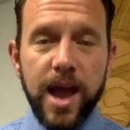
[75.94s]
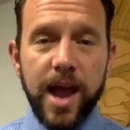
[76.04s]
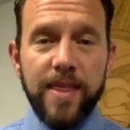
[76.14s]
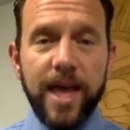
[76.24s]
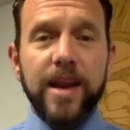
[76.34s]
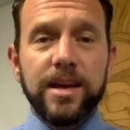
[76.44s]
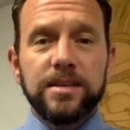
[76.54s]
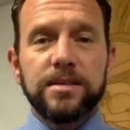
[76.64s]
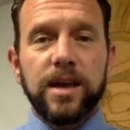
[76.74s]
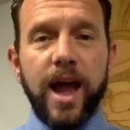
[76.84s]
And that
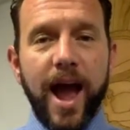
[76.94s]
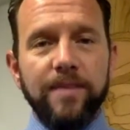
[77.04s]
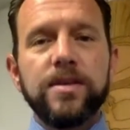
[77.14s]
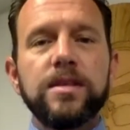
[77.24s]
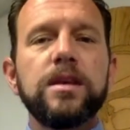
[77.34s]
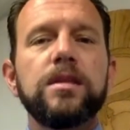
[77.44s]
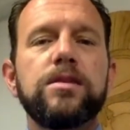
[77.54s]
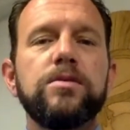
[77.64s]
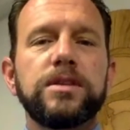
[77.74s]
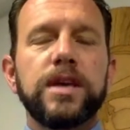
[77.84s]
is having the
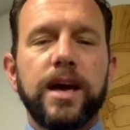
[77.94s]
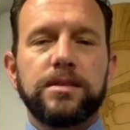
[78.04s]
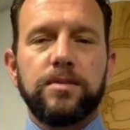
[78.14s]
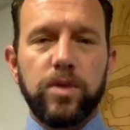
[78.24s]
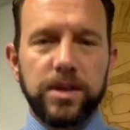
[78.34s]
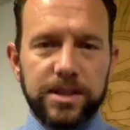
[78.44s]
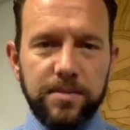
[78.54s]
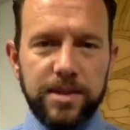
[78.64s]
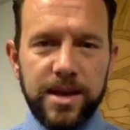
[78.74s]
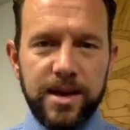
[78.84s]
enthusiasm when
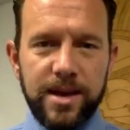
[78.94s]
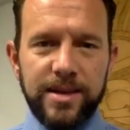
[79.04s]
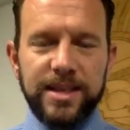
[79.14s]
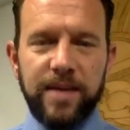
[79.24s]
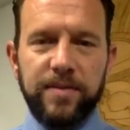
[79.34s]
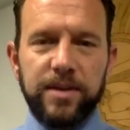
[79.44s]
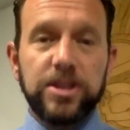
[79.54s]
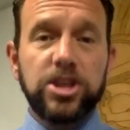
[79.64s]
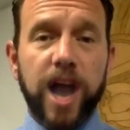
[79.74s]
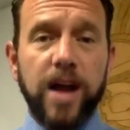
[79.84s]
something is definitely
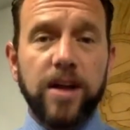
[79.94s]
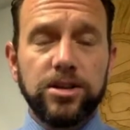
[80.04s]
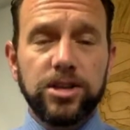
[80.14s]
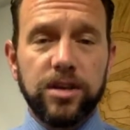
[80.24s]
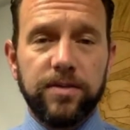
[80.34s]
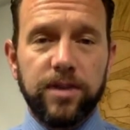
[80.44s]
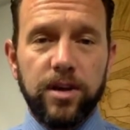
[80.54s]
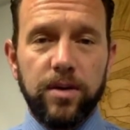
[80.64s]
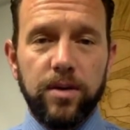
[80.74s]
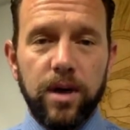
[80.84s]
challenging for
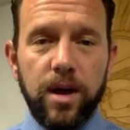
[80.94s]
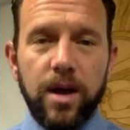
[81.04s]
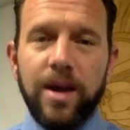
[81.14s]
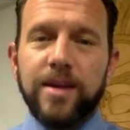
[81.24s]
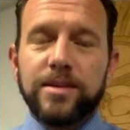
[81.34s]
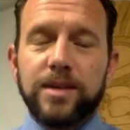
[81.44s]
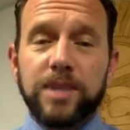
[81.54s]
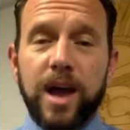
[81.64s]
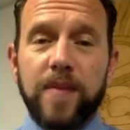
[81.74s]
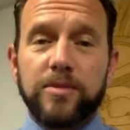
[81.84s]
you.
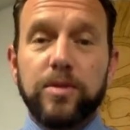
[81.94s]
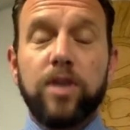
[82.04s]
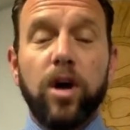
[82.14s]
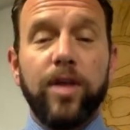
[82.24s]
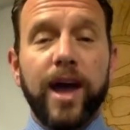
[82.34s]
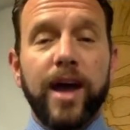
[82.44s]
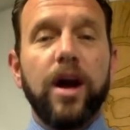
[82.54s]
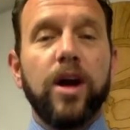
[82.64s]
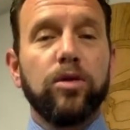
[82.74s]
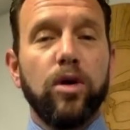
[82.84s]
Sometimes we've called that
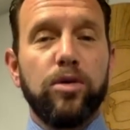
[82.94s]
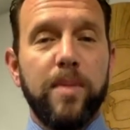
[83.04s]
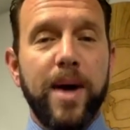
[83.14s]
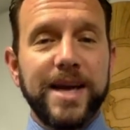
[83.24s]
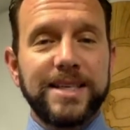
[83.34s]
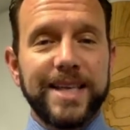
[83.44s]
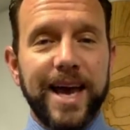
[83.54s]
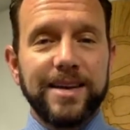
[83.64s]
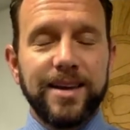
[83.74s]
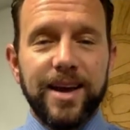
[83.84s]
a growth
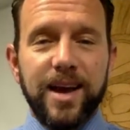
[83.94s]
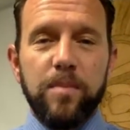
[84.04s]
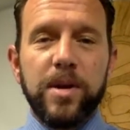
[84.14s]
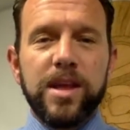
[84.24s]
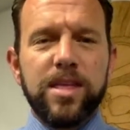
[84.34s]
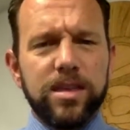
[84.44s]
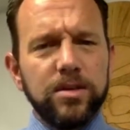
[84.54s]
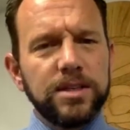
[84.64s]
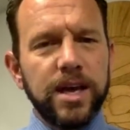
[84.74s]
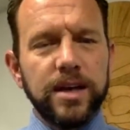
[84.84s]
mindset. But
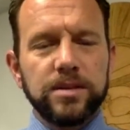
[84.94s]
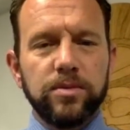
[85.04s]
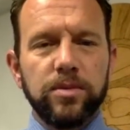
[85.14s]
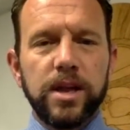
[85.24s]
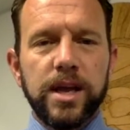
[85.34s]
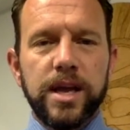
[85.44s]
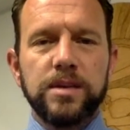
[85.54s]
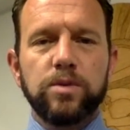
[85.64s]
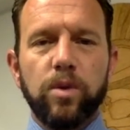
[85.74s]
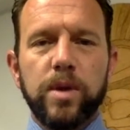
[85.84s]
enthusiasm really
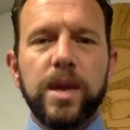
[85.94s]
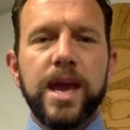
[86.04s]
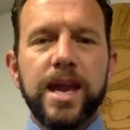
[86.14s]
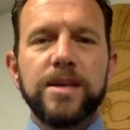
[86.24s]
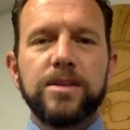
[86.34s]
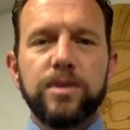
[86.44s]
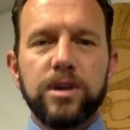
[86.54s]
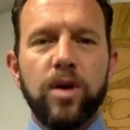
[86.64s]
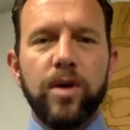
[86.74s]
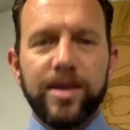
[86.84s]
is where we get into it
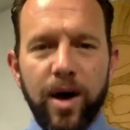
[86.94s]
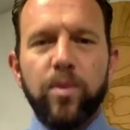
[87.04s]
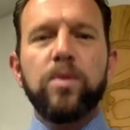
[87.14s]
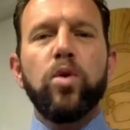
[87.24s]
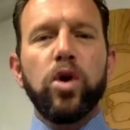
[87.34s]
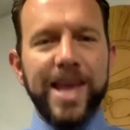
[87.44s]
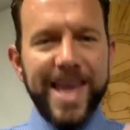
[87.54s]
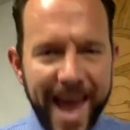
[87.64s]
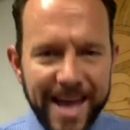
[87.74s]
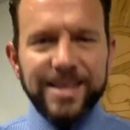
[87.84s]
knowing that we will
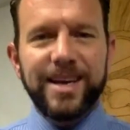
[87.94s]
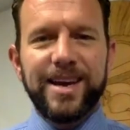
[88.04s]
get